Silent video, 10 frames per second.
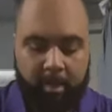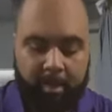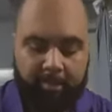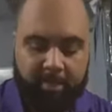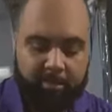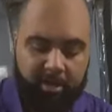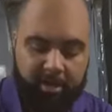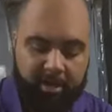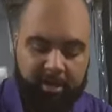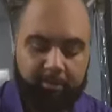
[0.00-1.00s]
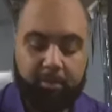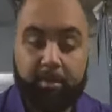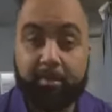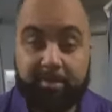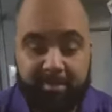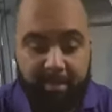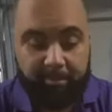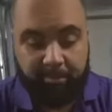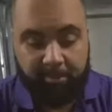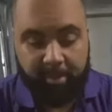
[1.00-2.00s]
And then you're going to keep doing the
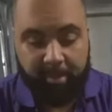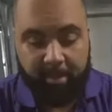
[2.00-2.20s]
same thing.